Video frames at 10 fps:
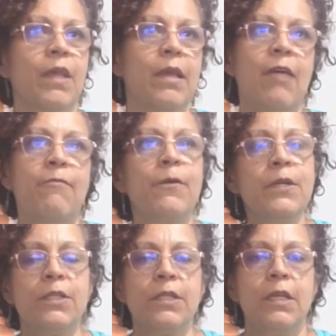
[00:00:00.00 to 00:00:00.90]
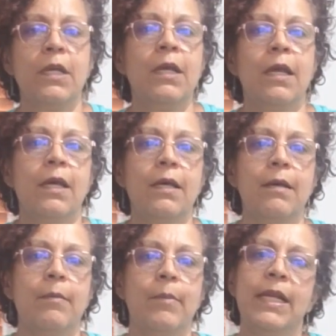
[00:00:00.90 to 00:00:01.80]
effort.
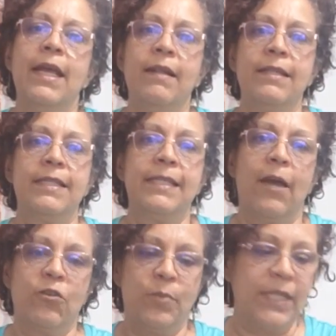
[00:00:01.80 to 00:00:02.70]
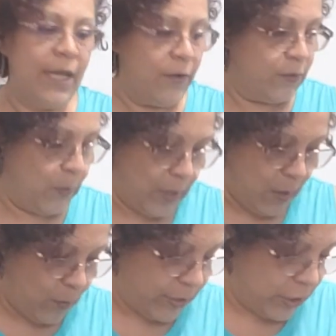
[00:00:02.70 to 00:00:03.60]
But again, this is couch potato, so we're
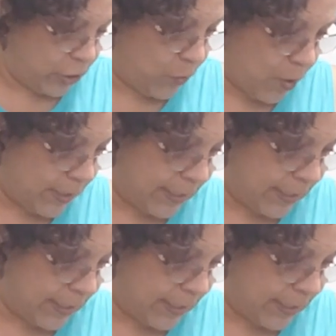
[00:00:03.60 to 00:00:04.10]
not working too hard